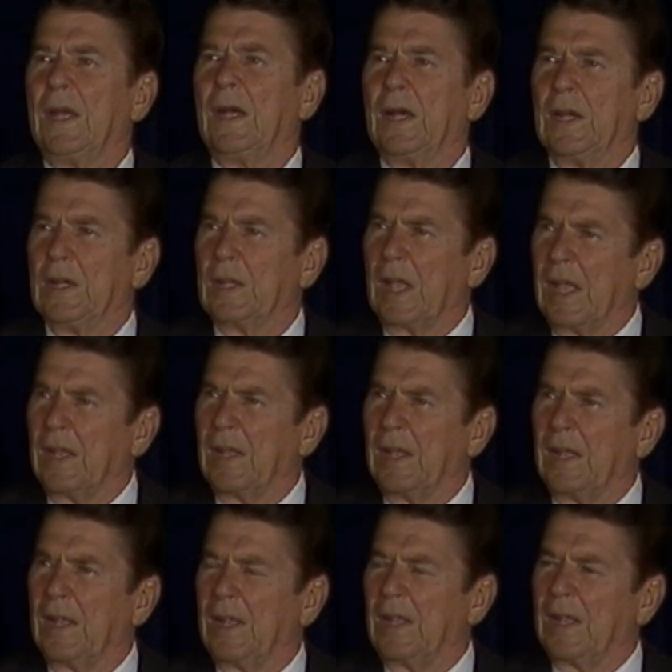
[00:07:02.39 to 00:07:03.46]
uh,
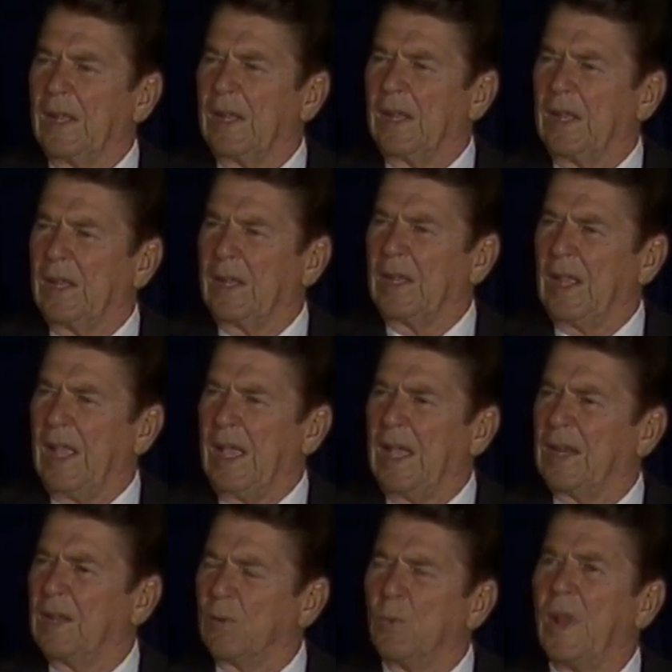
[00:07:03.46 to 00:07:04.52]

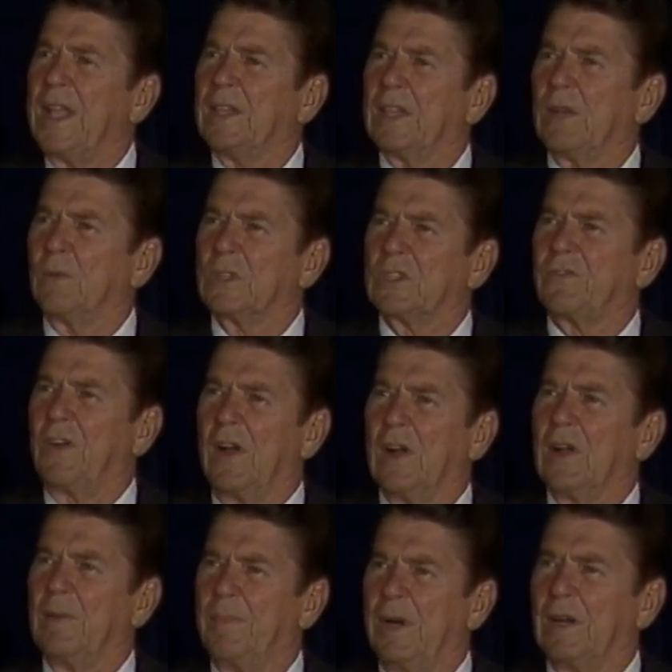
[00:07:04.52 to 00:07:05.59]
at a rate that was
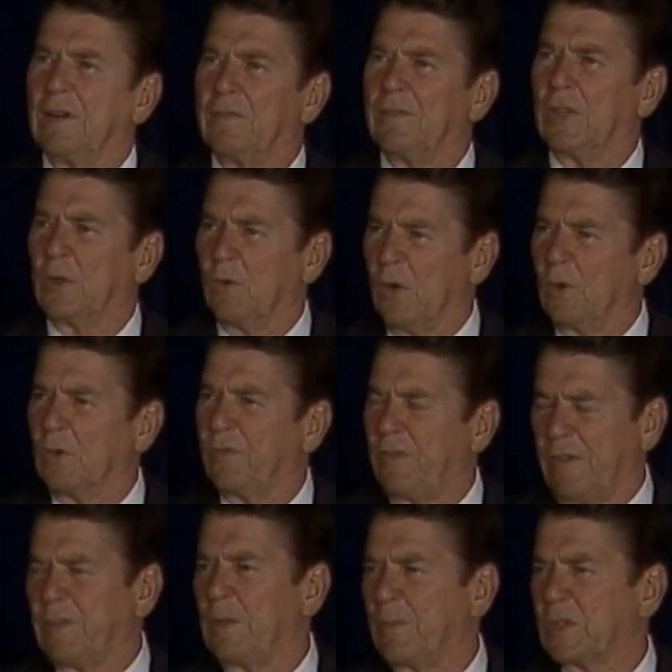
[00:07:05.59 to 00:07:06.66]
far above the growth,
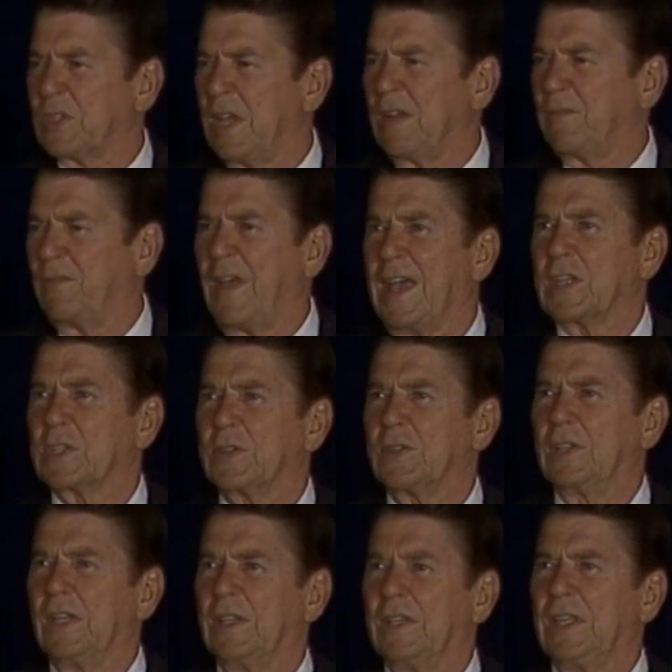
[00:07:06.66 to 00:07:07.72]
50%
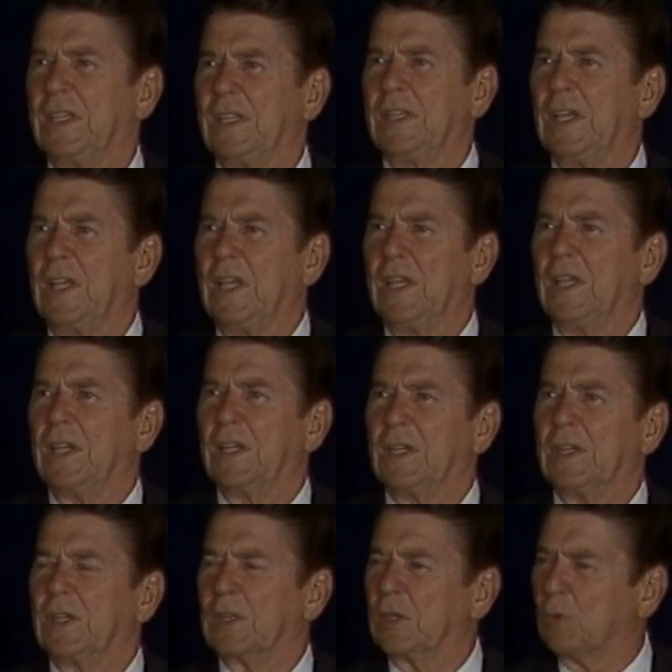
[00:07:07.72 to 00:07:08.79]
faster than the
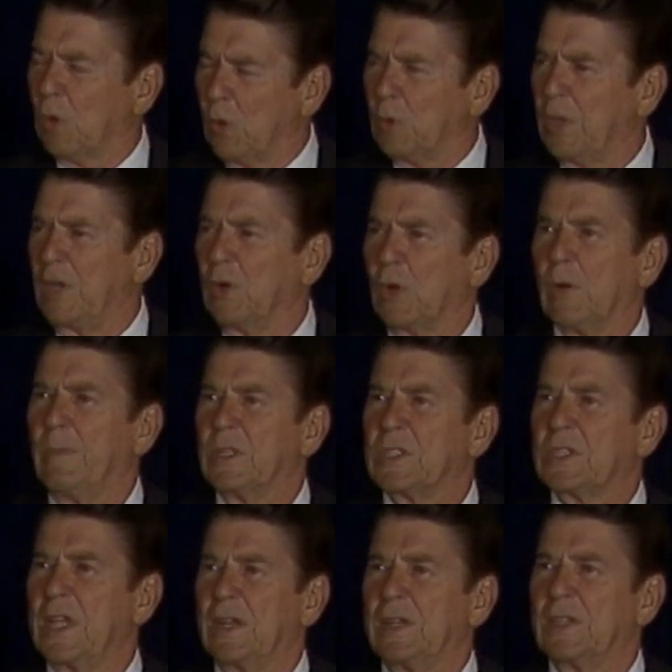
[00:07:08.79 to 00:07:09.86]
uh, growth in urban
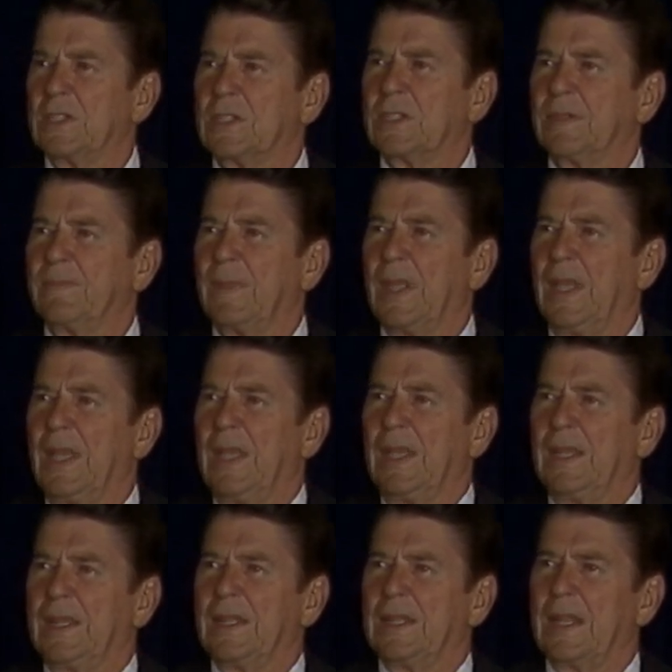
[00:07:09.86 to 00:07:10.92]
centers.
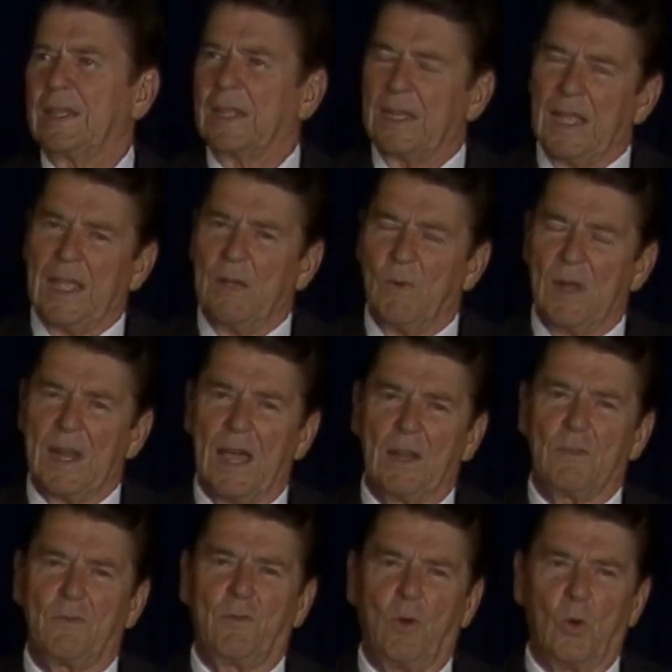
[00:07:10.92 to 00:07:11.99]
Now, today, one out
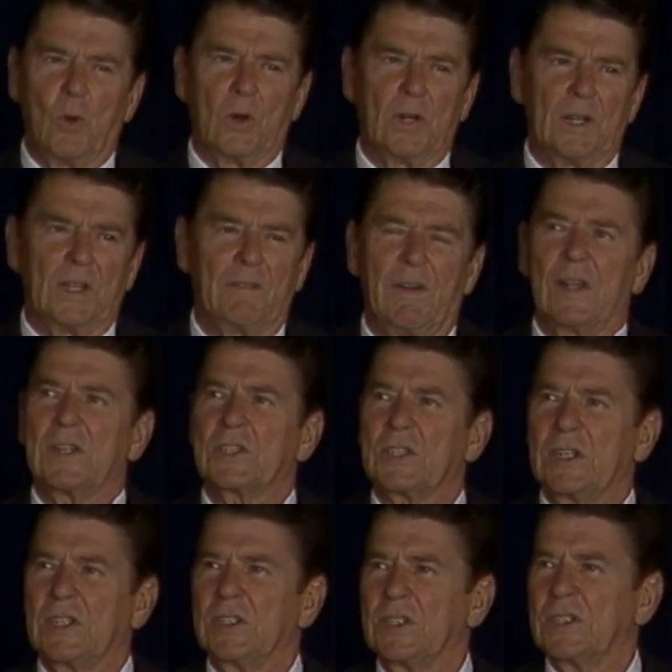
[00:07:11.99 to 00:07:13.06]
of four of our
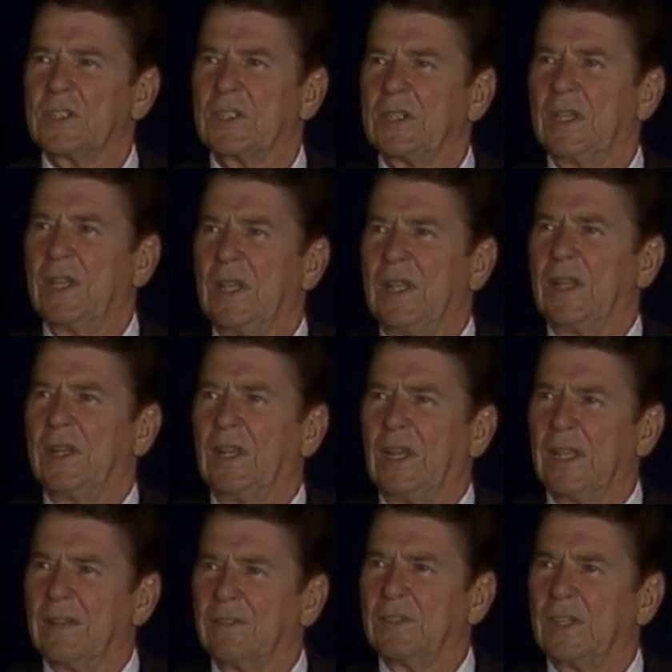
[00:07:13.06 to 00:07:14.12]
citizens
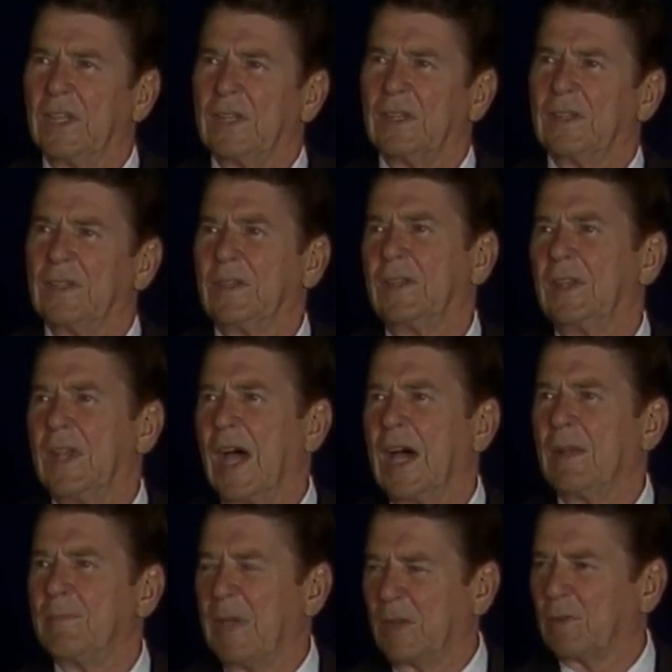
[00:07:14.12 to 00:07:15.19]
lives in
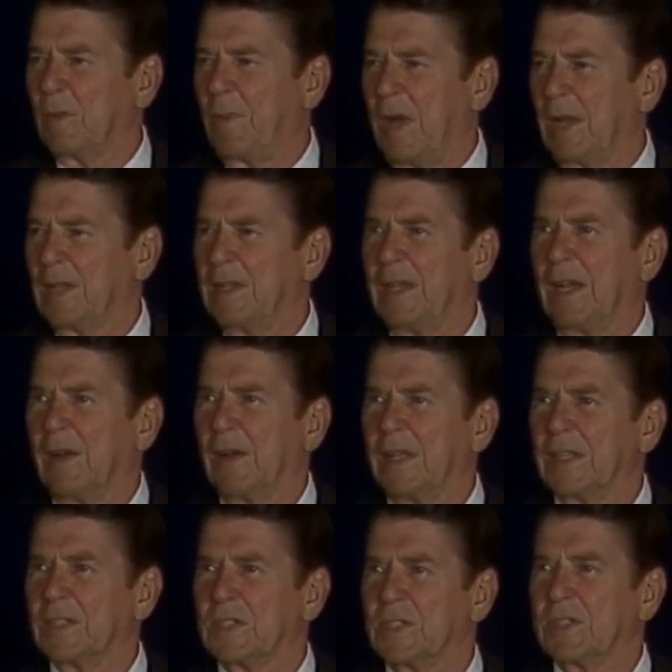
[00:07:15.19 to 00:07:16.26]
non metropolitan
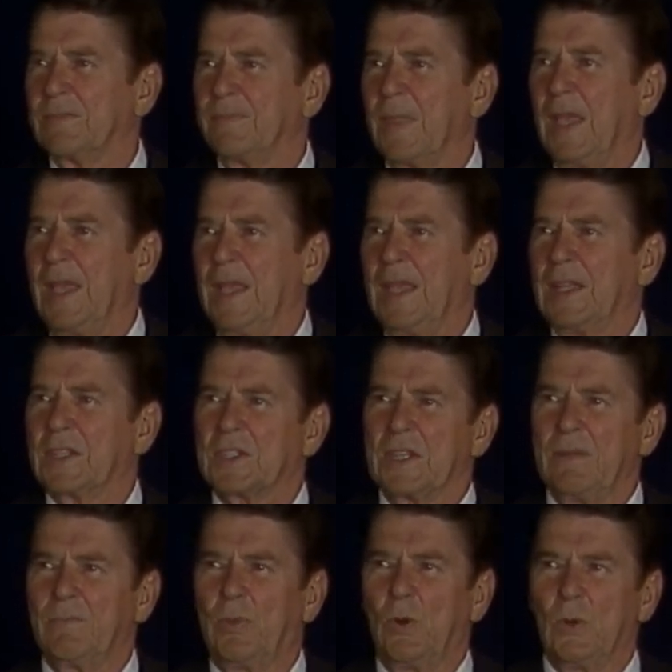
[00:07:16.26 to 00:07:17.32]
areas. And
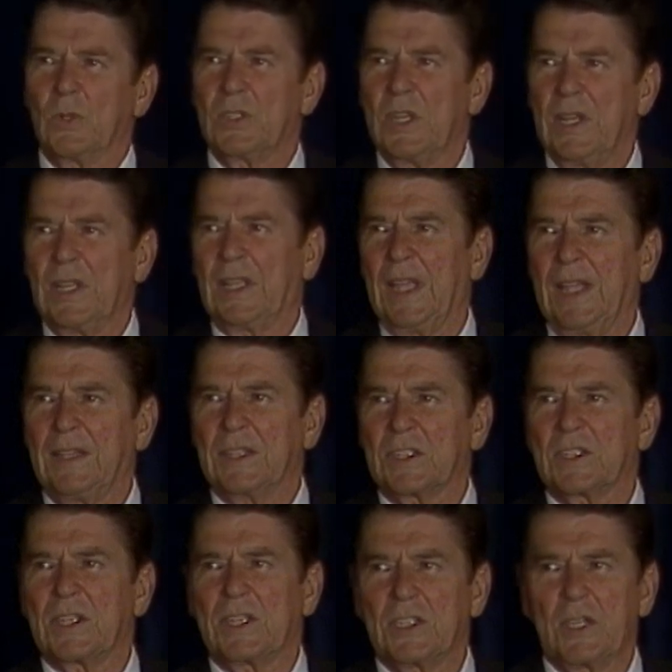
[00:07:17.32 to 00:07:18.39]
some polls indicate that
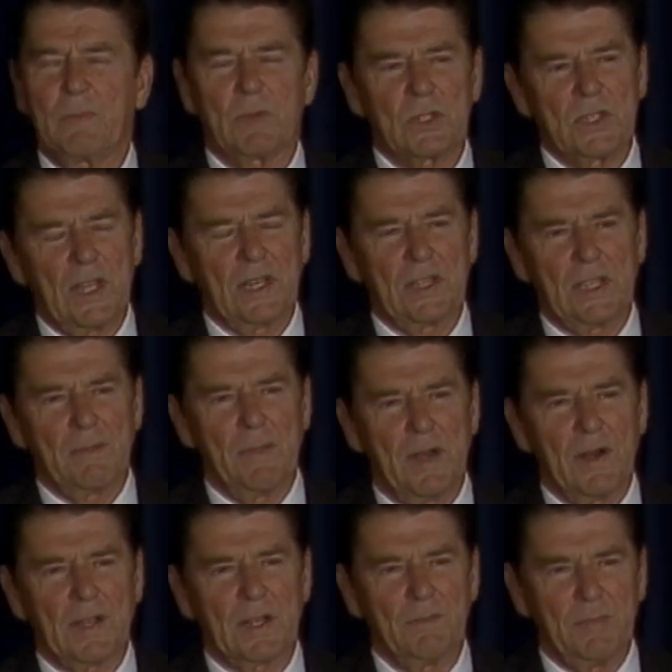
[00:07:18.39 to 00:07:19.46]
60% of the
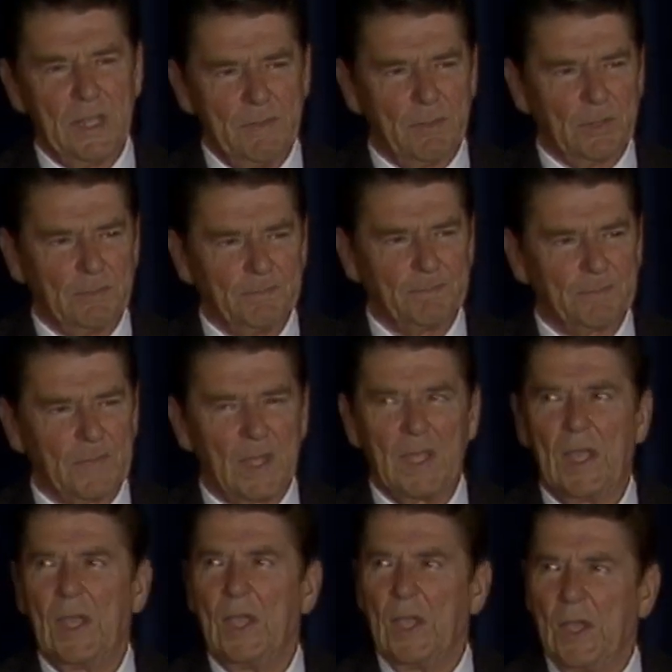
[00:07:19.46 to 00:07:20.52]
American people
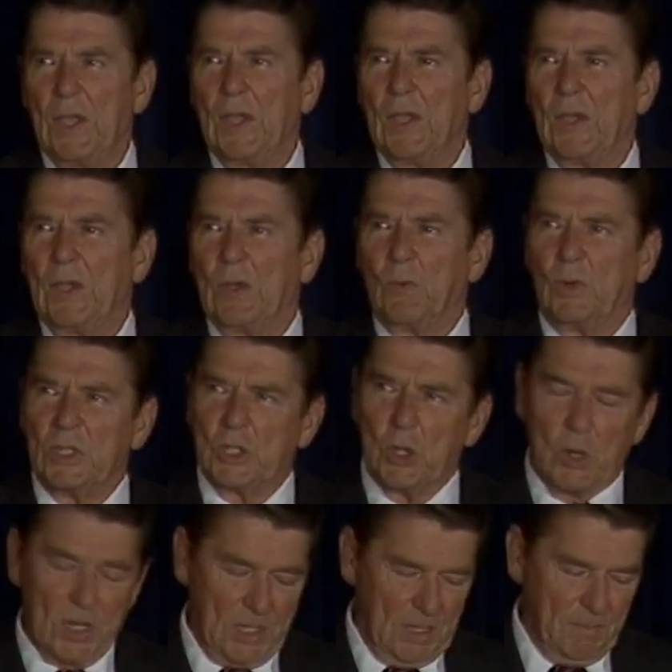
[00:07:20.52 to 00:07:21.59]
would
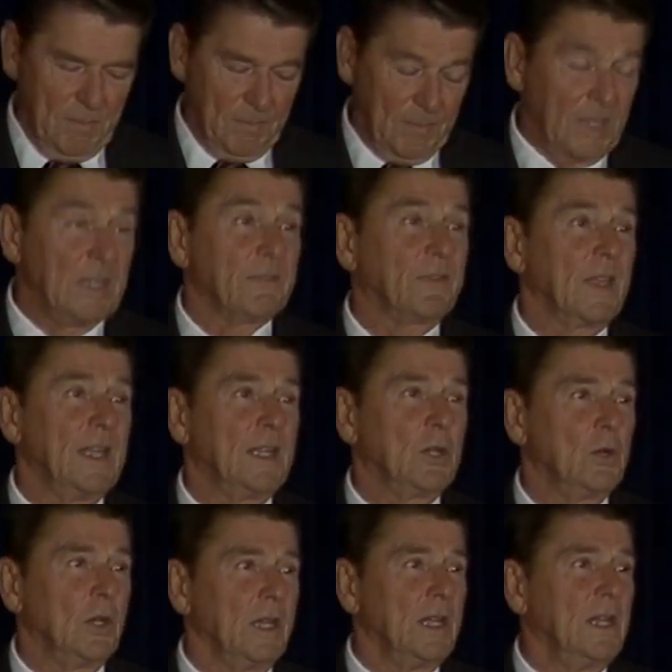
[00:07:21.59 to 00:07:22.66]
join them if they
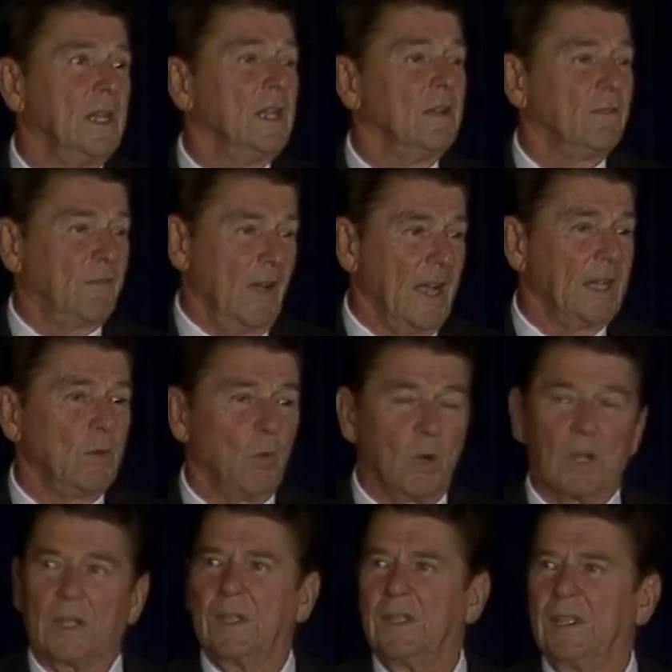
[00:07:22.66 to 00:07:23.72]
could find
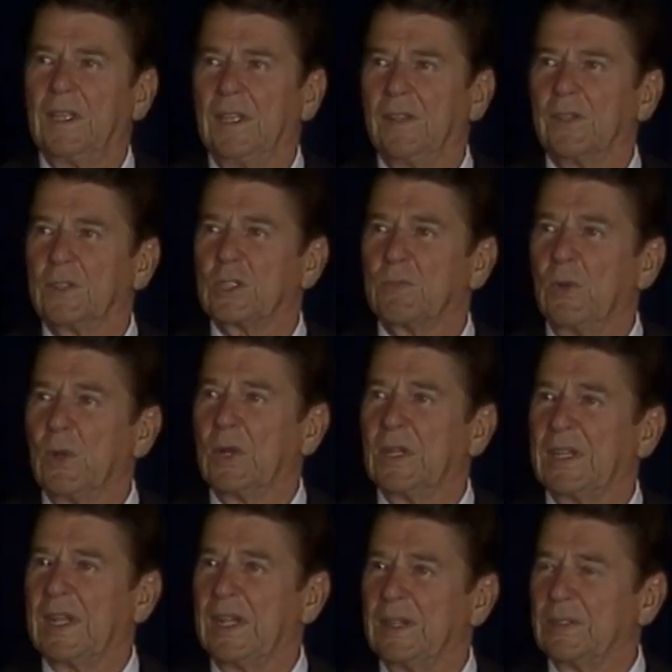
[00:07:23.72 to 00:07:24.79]
work in those smaller
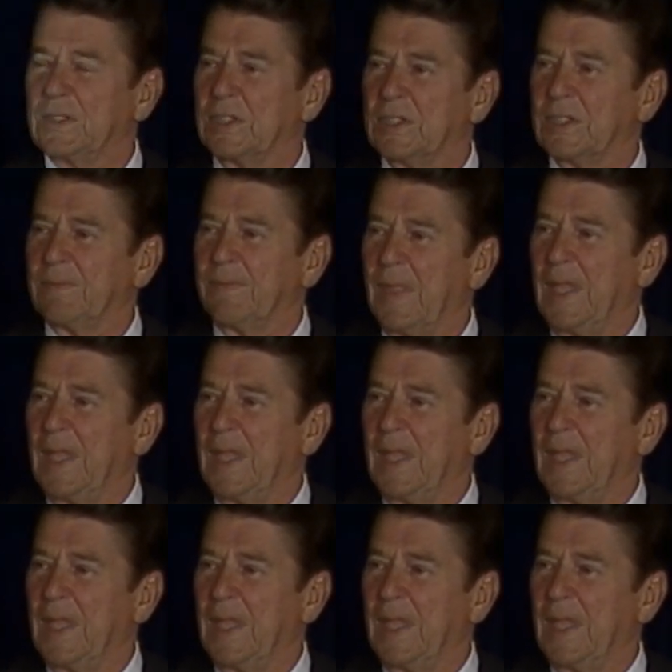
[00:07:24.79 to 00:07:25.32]
towns.